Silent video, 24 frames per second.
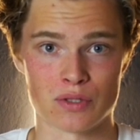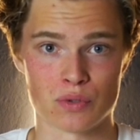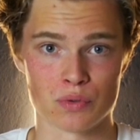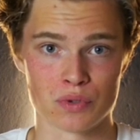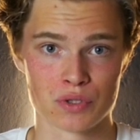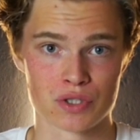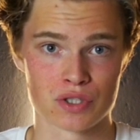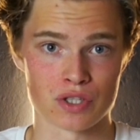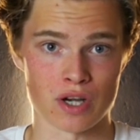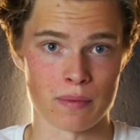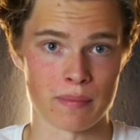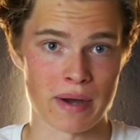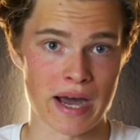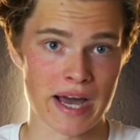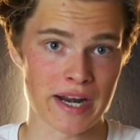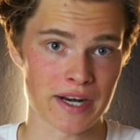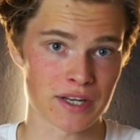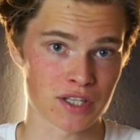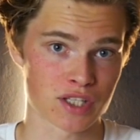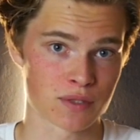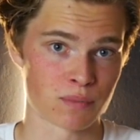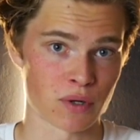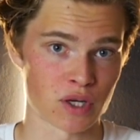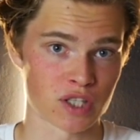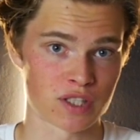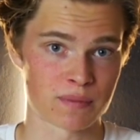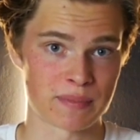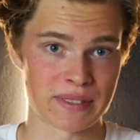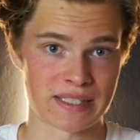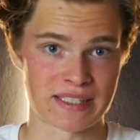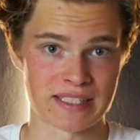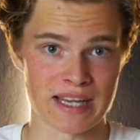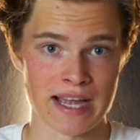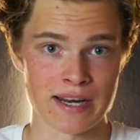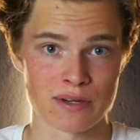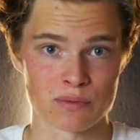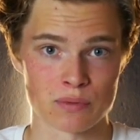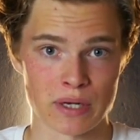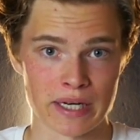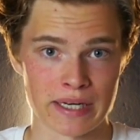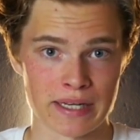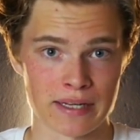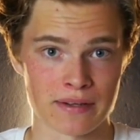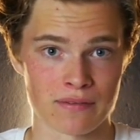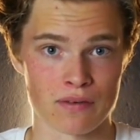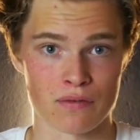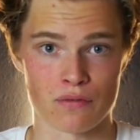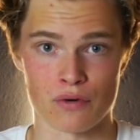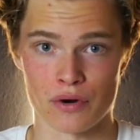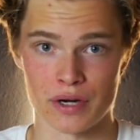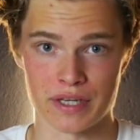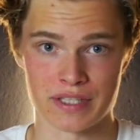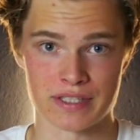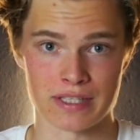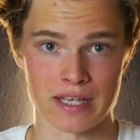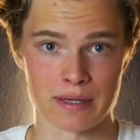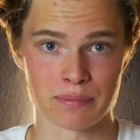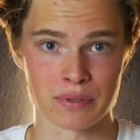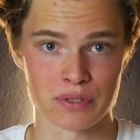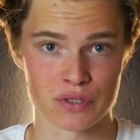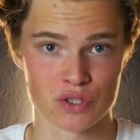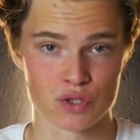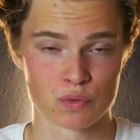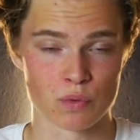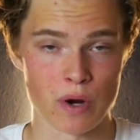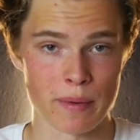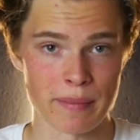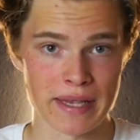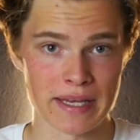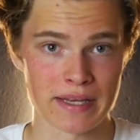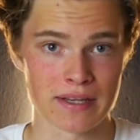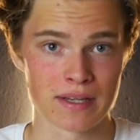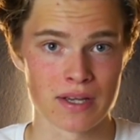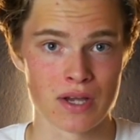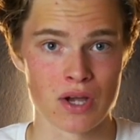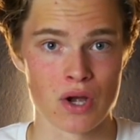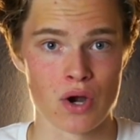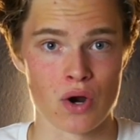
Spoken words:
do some other sports beside running, for example swimming,